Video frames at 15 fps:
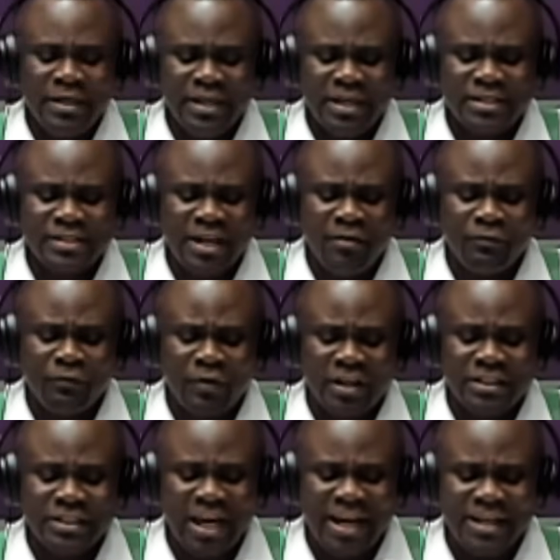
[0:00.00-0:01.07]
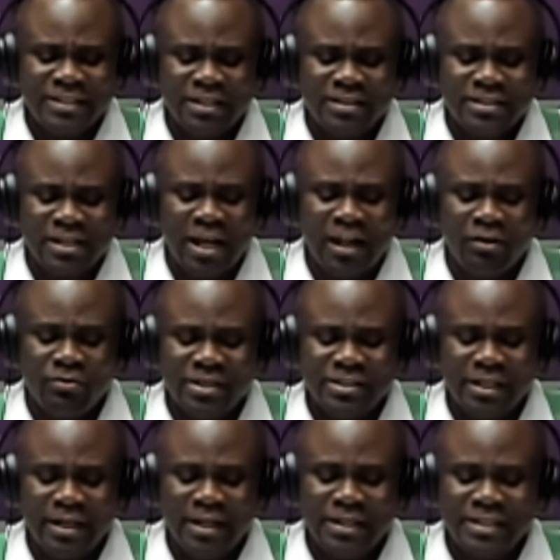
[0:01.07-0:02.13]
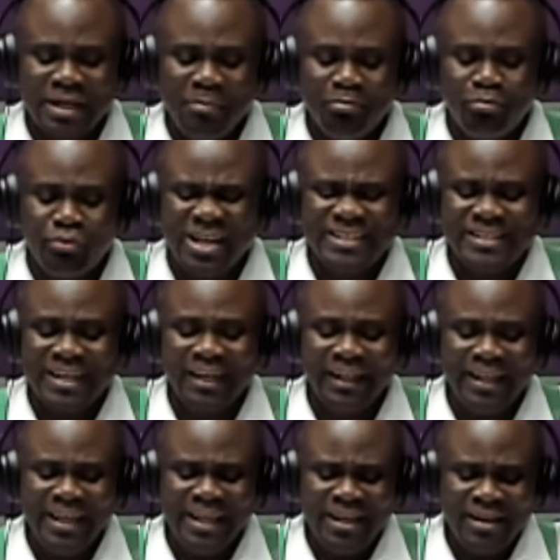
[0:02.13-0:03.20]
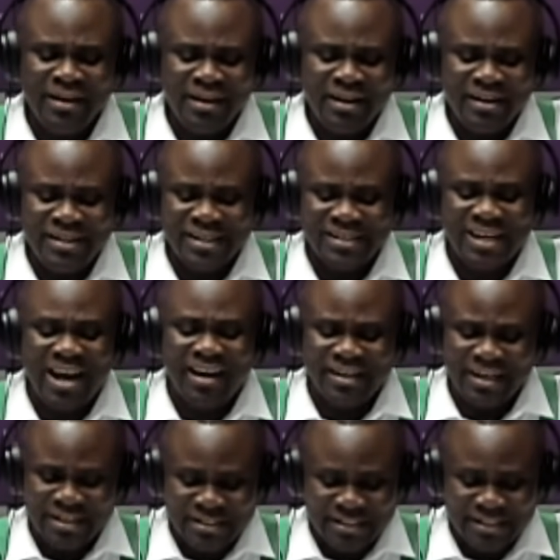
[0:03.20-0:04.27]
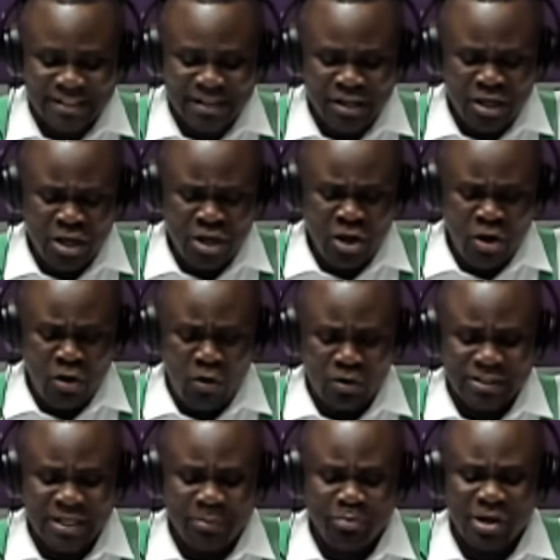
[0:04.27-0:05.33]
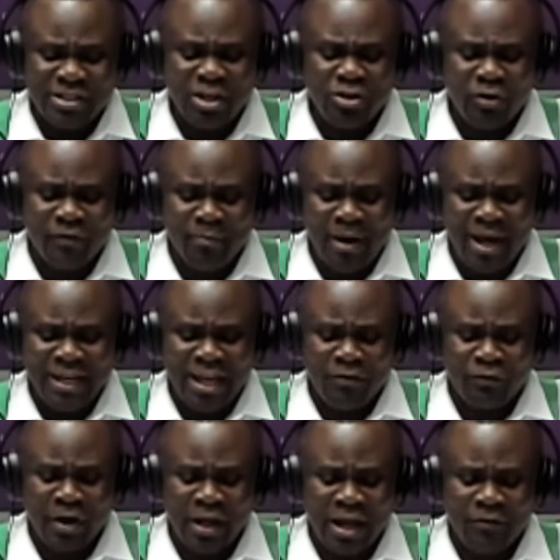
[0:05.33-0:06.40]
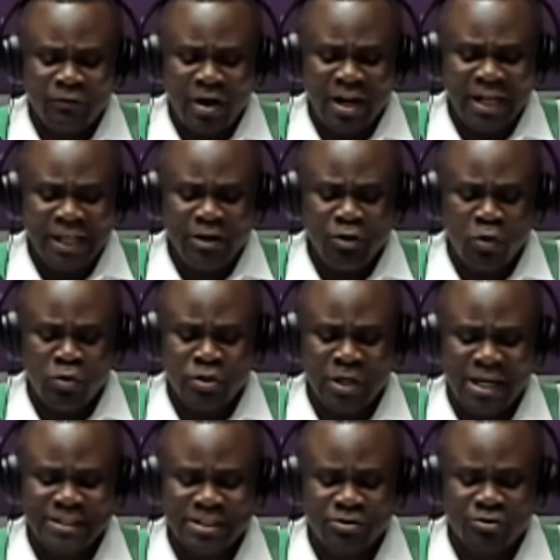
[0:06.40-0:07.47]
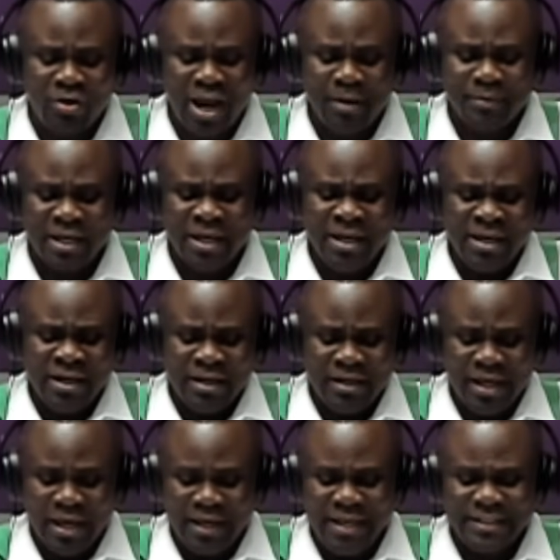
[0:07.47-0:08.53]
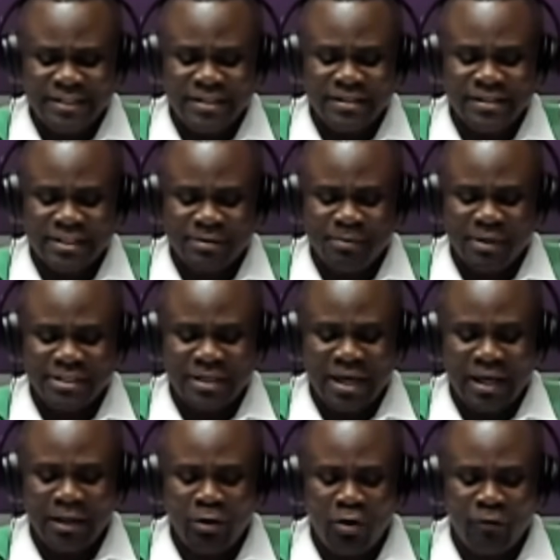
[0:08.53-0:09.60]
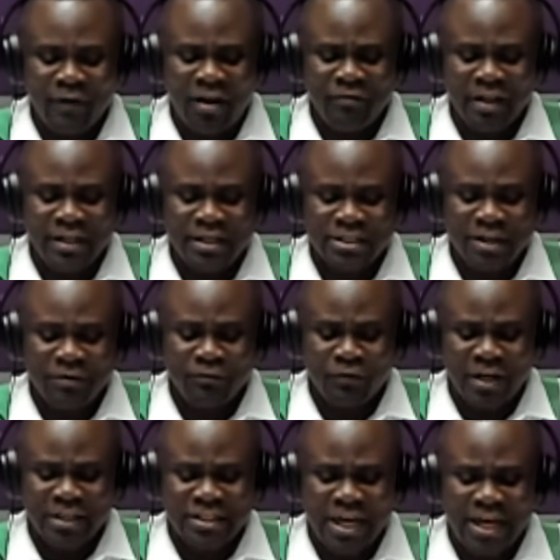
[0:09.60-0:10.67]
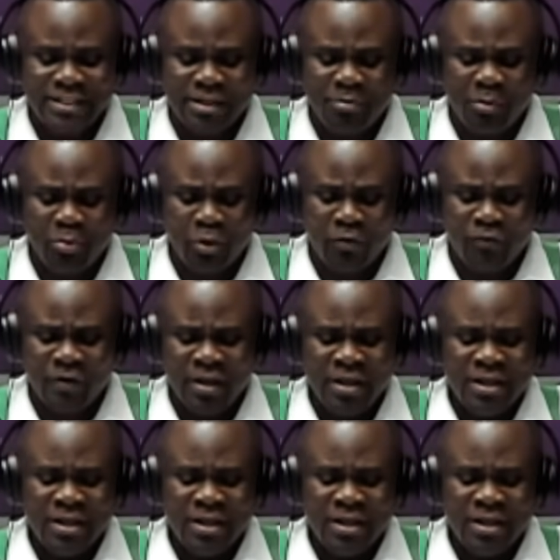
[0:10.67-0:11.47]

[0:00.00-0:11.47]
disenfranchising SAL resident brazenly dishonest. Also the president of Imani Africa Franklin Kuja has described the EC's dismissal of having disenfranchised the people of